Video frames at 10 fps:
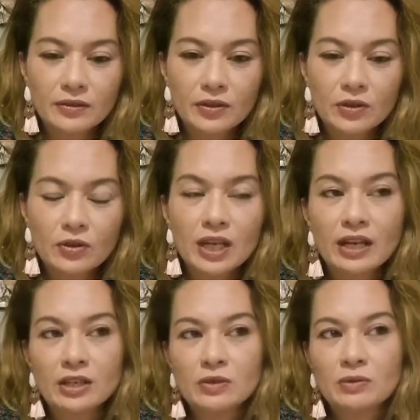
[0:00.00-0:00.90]
you
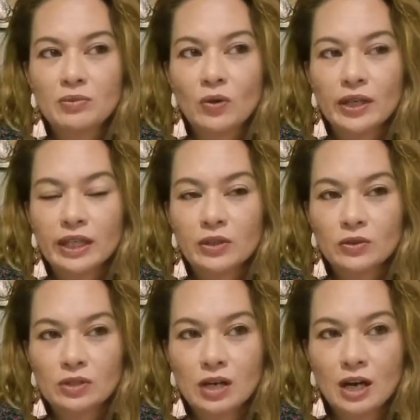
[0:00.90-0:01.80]
getting to a point in your
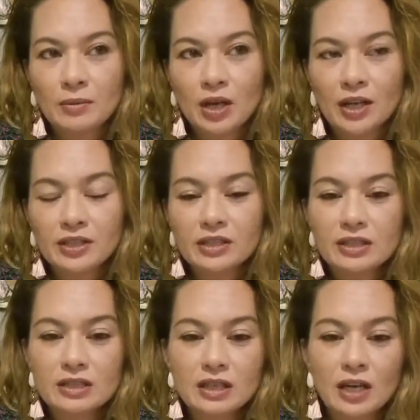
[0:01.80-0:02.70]
timeline to
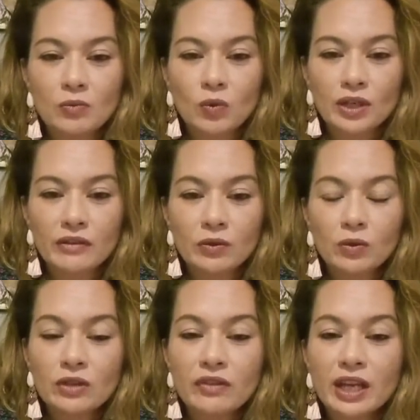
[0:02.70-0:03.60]
decide what have
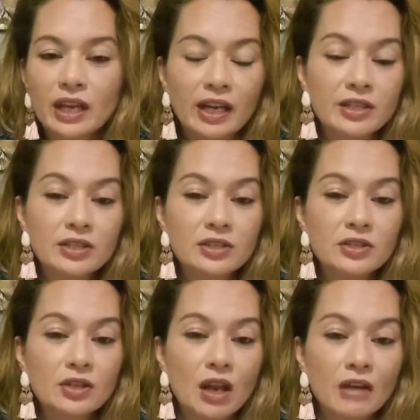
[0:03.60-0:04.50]
all of the connections in
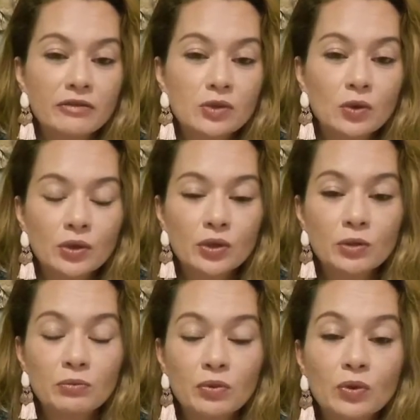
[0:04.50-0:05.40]
your life taught you,
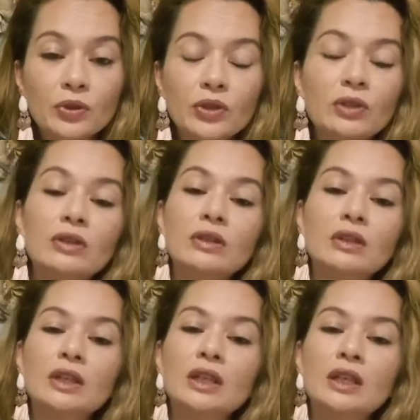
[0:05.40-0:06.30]
brought you.
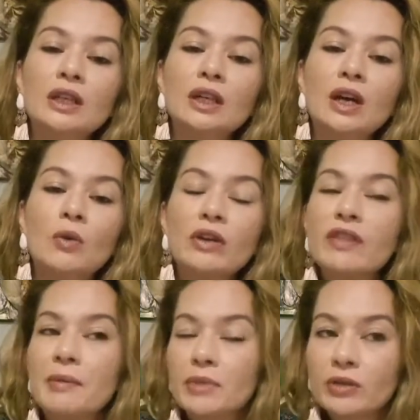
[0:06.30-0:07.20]
What have
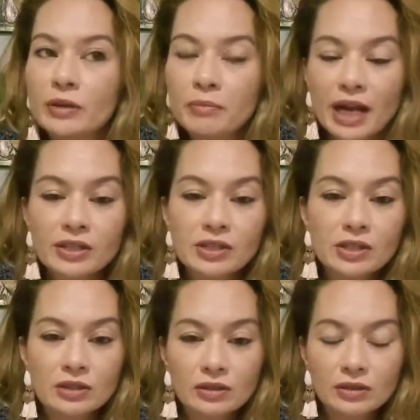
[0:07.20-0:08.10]
they mirrored back to
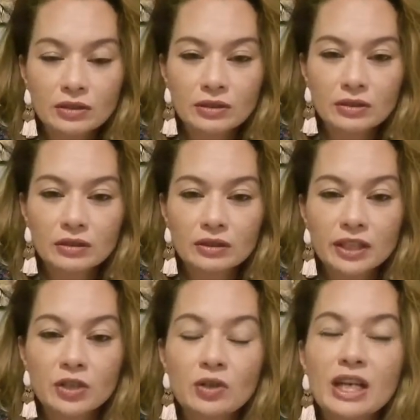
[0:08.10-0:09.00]
you
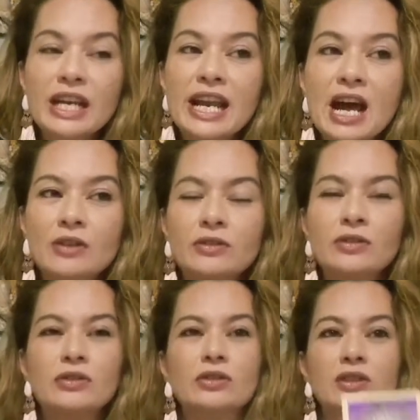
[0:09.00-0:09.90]
that you can now
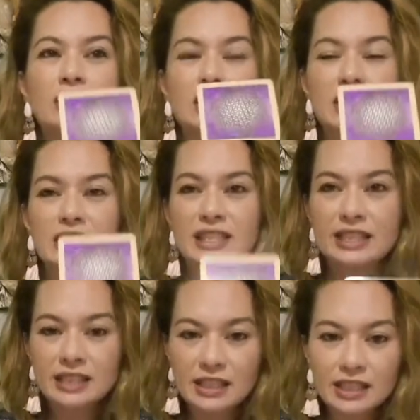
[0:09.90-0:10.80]

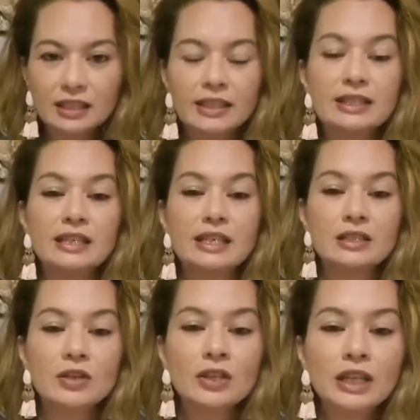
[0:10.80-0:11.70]
distinctly see
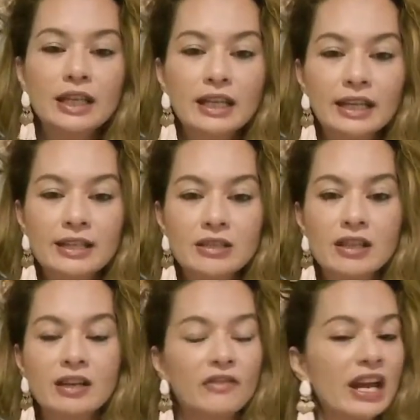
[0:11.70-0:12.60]
so clearly, so
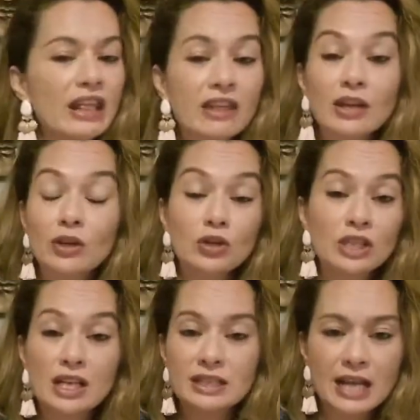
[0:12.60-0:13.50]
that if anything new
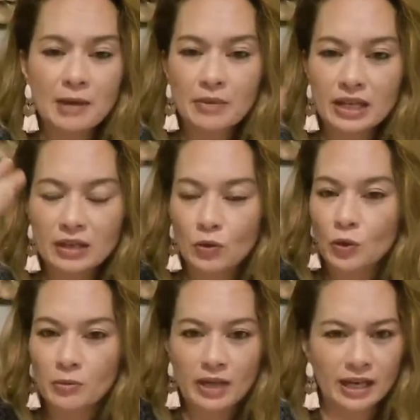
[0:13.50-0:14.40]
does come in, it
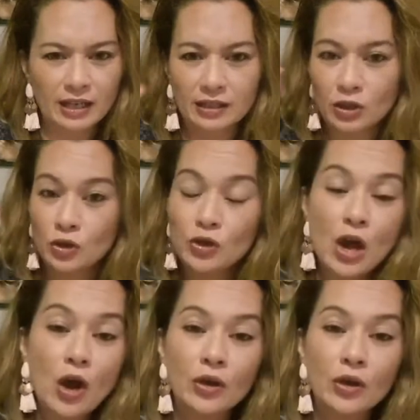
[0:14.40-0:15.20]
automatically,